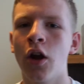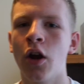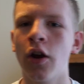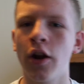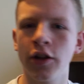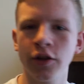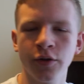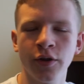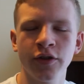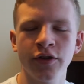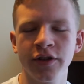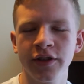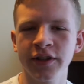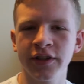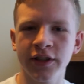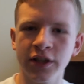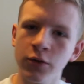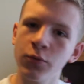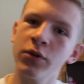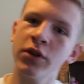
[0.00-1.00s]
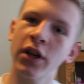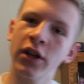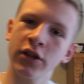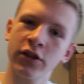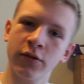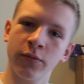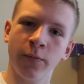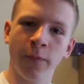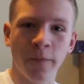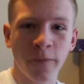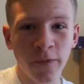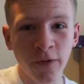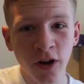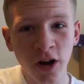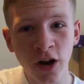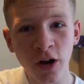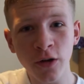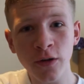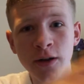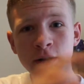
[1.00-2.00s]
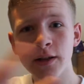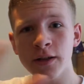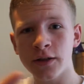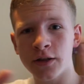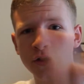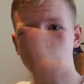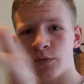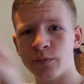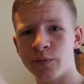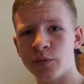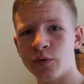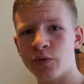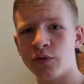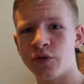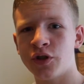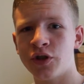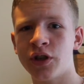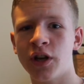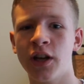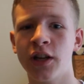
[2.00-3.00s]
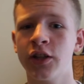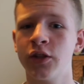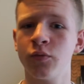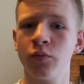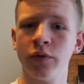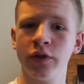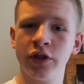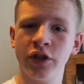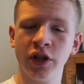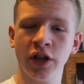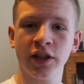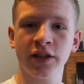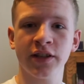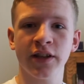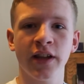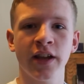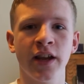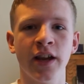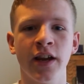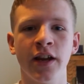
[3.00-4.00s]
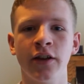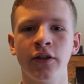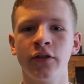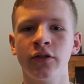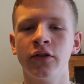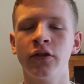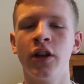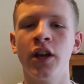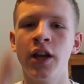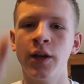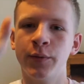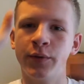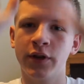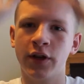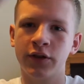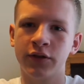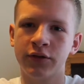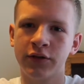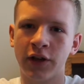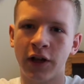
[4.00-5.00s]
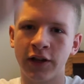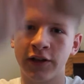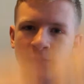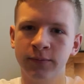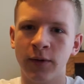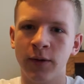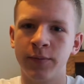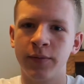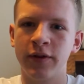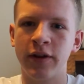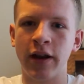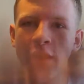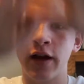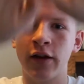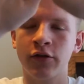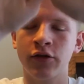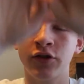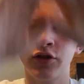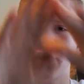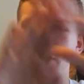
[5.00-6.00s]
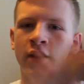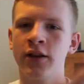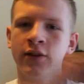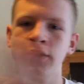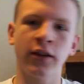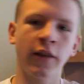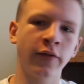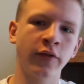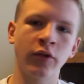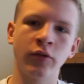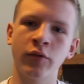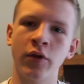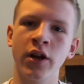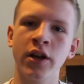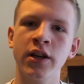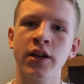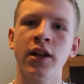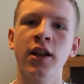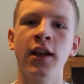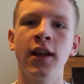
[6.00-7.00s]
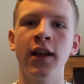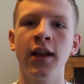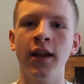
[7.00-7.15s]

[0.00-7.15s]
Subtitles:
Alright, so as you can see, we got some very smooth shots with just the handle. We also got some up and down shots left and right.